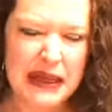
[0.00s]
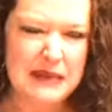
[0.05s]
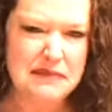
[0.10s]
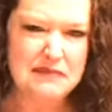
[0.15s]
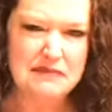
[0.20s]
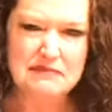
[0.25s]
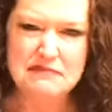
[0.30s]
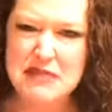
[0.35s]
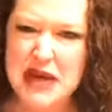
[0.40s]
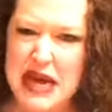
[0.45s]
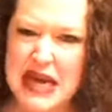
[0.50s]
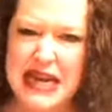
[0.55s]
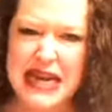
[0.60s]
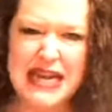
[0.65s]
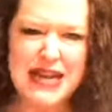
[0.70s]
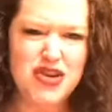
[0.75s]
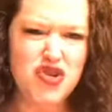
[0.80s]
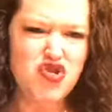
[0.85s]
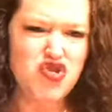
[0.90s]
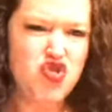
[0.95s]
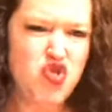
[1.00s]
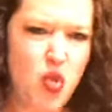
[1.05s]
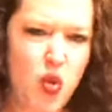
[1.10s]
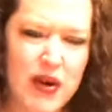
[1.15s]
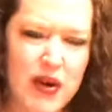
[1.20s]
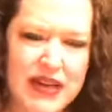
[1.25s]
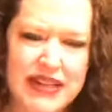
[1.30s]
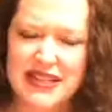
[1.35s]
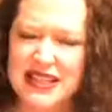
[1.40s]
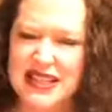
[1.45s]
muddy,
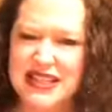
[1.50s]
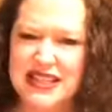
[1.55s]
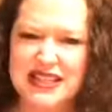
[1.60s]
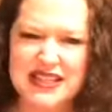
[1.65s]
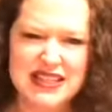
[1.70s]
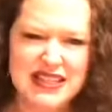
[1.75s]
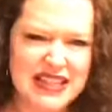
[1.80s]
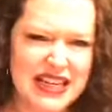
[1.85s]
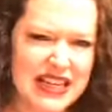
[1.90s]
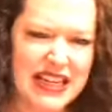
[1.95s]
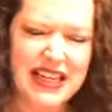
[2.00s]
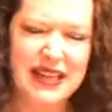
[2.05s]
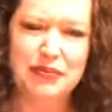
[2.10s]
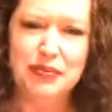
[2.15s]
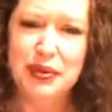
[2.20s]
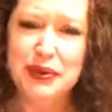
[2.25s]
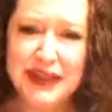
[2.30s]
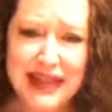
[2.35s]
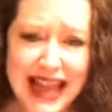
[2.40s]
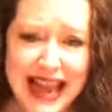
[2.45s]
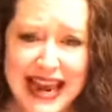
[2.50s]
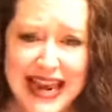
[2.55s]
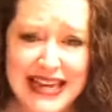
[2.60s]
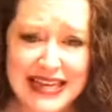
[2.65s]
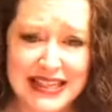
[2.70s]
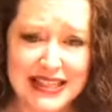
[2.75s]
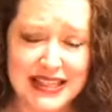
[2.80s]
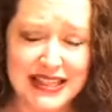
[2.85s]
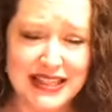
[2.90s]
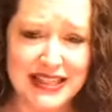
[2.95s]
noisy, stinky
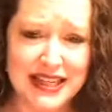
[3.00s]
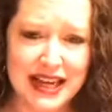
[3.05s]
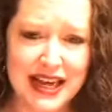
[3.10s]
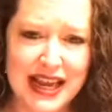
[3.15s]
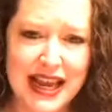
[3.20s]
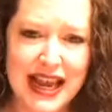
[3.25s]
place